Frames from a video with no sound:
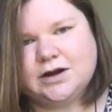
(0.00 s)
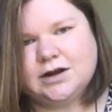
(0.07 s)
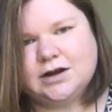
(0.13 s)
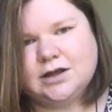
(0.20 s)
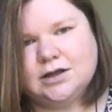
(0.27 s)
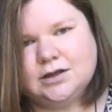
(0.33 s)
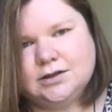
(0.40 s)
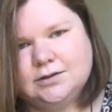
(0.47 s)

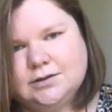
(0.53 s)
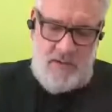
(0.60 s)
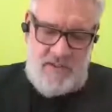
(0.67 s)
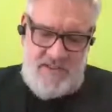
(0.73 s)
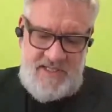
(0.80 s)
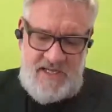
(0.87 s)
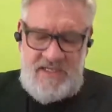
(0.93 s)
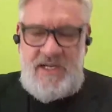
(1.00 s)
All right. So
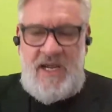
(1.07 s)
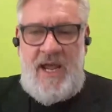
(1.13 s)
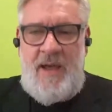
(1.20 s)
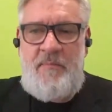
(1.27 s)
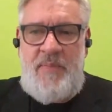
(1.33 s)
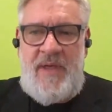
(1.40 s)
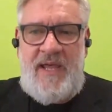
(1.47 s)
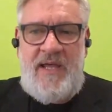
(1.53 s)
as they say,
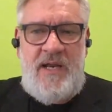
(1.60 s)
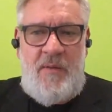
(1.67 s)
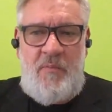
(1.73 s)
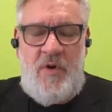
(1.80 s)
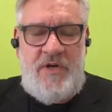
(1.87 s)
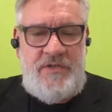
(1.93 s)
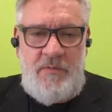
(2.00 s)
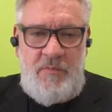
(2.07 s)
I'm picking
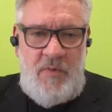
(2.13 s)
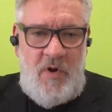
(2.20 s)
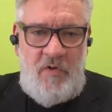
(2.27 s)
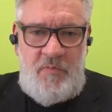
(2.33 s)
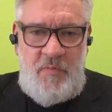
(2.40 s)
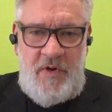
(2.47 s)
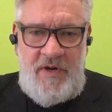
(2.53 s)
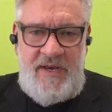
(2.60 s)
up what you're
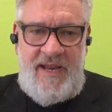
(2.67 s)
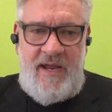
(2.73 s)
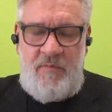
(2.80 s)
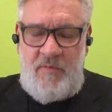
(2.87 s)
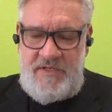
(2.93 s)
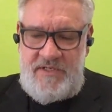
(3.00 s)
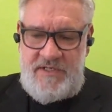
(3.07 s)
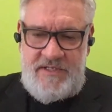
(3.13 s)
both putting
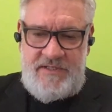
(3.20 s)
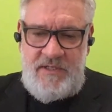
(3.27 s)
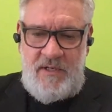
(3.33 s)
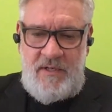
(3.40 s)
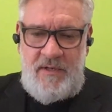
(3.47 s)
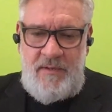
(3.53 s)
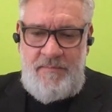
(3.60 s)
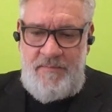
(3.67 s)
down, which is
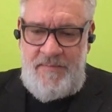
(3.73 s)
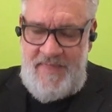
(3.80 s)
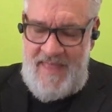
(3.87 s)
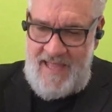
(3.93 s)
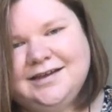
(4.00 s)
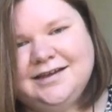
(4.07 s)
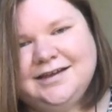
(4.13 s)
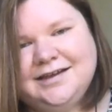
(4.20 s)

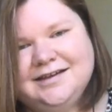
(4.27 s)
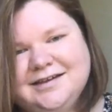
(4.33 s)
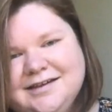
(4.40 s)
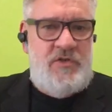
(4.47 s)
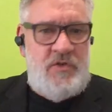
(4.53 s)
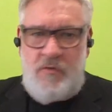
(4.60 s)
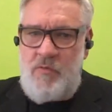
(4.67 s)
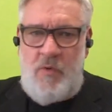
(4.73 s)
that
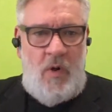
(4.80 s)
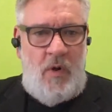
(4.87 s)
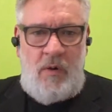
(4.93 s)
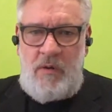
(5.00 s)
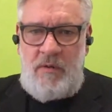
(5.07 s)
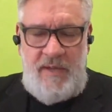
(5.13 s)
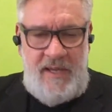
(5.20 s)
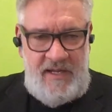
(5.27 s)
traditional
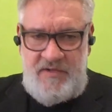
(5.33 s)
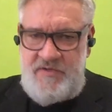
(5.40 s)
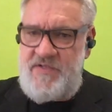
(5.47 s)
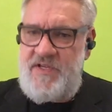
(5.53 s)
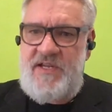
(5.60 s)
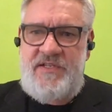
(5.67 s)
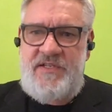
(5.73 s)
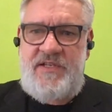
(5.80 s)
role
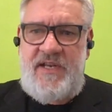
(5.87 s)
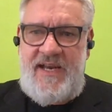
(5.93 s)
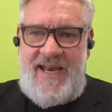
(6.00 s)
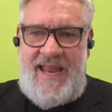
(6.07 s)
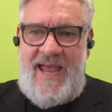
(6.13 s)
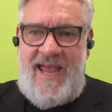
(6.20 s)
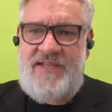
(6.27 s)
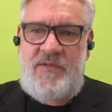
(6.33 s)
exists and
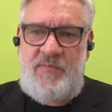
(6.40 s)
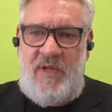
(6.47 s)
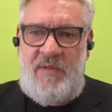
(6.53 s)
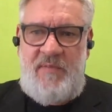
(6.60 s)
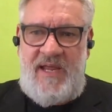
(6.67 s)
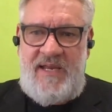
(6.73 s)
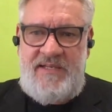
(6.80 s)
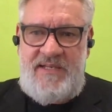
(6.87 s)
it has to
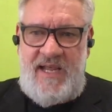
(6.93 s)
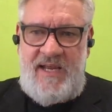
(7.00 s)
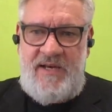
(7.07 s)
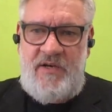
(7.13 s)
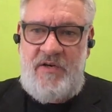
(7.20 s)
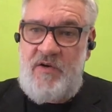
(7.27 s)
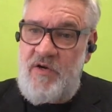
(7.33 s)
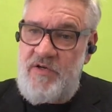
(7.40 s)
be
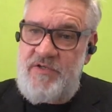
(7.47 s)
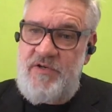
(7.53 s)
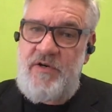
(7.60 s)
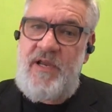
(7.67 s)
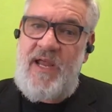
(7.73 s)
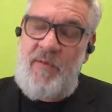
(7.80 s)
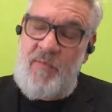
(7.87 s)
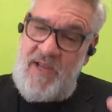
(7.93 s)
maintained and
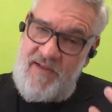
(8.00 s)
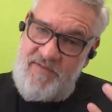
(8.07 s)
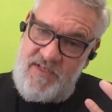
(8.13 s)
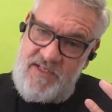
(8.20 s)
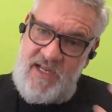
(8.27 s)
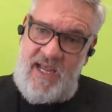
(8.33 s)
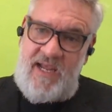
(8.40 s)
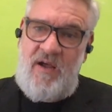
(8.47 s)
nurtured. And we have
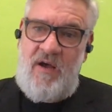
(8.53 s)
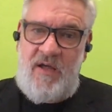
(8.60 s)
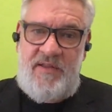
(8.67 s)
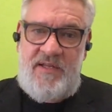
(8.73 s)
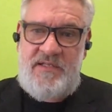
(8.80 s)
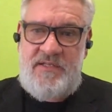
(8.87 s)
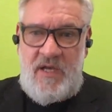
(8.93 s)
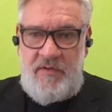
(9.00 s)
to take
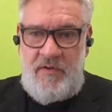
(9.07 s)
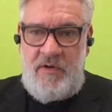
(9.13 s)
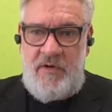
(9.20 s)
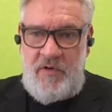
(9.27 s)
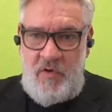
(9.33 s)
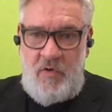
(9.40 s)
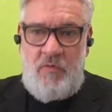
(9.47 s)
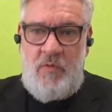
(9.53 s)
on this other
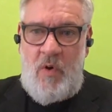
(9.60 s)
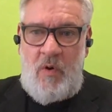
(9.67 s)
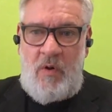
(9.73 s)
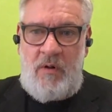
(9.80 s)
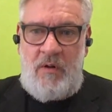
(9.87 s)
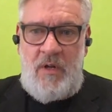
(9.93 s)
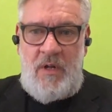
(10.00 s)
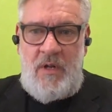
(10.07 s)
new
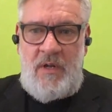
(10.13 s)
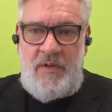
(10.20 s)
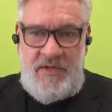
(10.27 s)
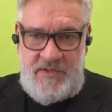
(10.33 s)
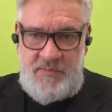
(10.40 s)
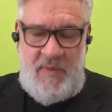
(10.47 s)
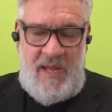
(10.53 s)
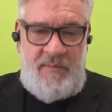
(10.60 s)
role
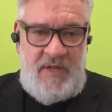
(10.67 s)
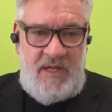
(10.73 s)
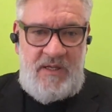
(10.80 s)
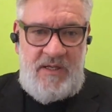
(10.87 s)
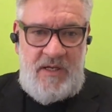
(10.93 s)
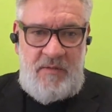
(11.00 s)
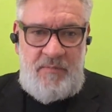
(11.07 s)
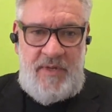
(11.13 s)
that's maybe a
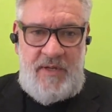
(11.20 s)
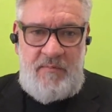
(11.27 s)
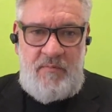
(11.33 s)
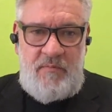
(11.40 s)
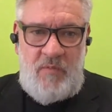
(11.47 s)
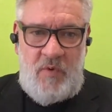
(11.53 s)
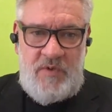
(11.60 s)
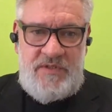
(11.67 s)
little bit
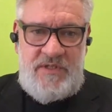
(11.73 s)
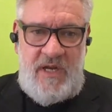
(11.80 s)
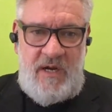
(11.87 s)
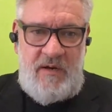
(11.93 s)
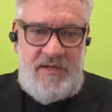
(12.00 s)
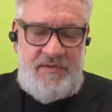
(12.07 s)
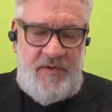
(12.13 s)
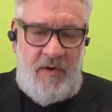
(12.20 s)
more
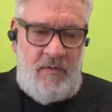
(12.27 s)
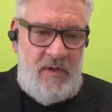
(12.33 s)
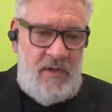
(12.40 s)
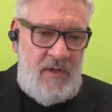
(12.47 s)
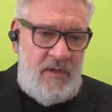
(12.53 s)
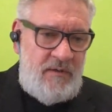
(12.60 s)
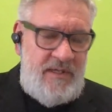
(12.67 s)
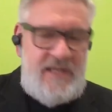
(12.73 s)
scary. So
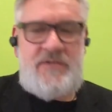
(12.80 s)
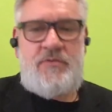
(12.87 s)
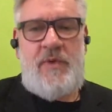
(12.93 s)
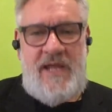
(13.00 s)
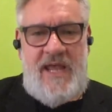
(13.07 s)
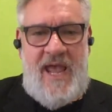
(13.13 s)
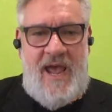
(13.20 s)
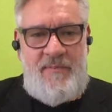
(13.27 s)
let's
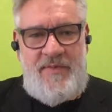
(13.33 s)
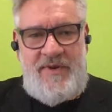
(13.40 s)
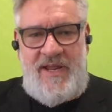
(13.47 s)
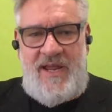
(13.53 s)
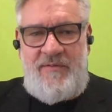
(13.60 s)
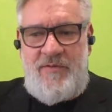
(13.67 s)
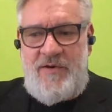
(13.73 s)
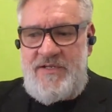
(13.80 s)
recap the
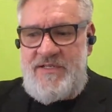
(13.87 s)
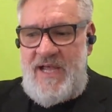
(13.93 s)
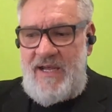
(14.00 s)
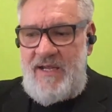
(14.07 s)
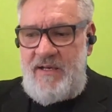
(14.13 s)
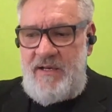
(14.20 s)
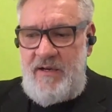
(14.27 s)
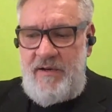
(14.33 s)
day for a
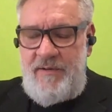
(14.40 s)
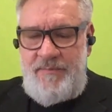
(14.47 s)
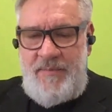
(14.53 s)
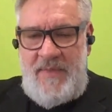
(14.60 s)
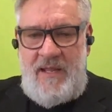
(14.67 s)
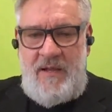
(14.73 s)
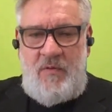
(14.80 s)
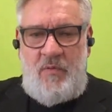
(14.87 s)
second here.
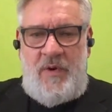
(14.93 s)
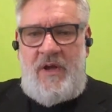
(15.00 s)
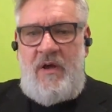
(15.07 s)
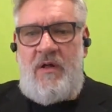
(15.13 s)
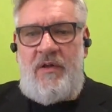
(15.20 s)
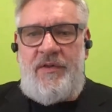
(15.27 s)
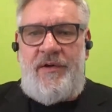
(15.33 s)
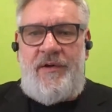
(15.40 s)
We
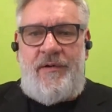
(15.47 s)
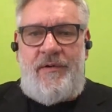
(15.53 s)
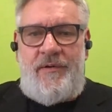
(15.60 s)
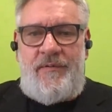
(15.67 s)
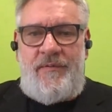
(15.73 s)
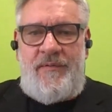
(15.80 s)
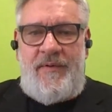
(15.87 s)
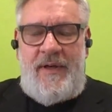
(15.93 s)
all
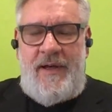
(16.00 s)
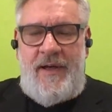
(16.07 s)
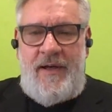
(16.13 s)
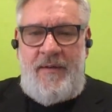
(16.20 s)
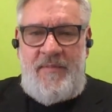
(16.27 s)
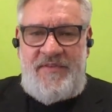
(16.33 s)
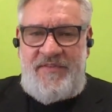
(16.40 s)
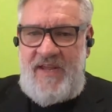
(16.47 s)
know,
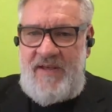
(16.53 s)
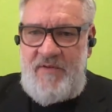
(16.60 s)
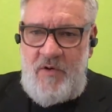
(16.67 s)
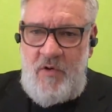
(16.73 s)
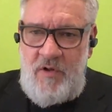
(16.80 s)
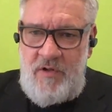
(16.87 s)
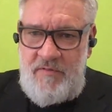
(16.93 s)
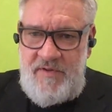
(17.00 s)
as
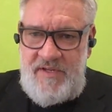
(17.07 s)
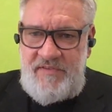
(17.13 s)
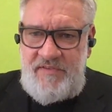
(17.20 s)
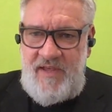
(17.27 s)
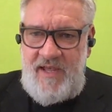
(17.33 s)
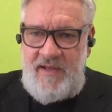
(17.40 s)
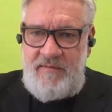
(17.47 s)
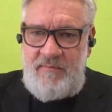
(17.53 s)
David Ogilvy
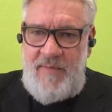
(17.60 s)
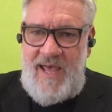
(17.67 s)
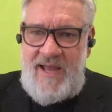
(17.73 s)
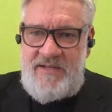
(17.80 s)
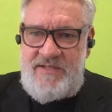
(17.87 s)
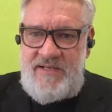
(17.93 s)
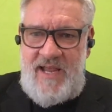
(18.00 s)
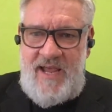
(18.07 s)
said in
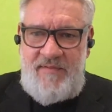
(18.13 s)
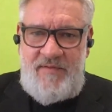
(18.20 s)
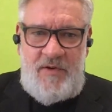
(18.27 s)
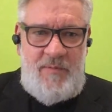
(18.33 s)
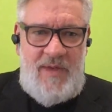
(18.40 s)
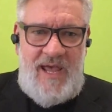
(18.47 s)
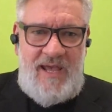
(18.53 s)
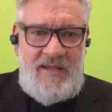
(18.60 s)
Madison
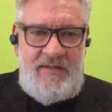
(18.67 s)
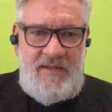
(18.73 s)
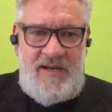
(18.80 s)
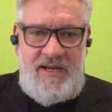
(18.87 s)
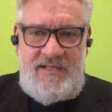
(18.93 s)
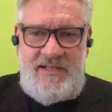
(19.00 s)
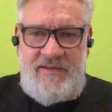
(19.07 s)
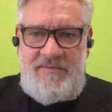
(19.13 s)
Avenue back in the
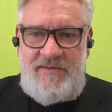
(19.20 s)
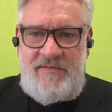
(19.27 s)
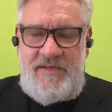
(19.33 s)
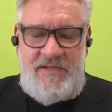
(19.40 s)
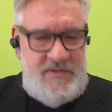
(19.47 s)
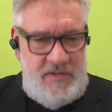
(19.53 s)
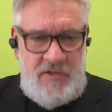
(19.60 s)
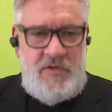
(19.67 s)

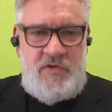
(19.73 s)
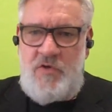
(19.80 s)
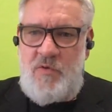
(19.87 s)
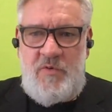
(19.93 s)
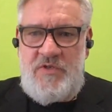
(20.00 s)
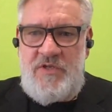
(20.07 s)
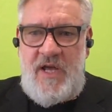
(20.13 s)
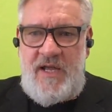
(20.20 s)
1950s, the
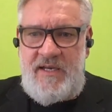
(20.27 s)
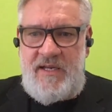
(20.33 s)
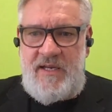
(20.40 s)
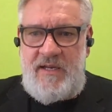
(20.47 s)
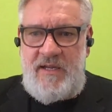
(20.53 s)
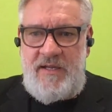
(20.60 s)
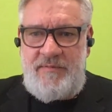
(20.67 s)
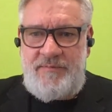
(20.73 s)
consumer's not an
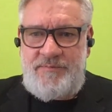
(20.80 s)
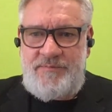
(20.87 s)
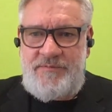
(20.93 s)
idiot.